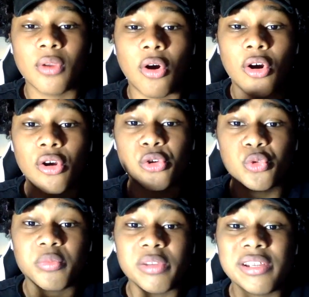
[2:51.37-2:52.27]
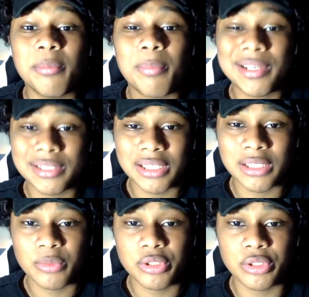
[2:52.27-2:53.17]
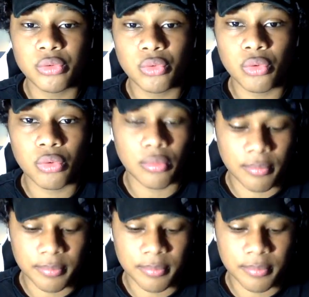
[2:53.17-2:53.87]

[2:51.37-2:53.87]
Arguably the best sandwich in New York.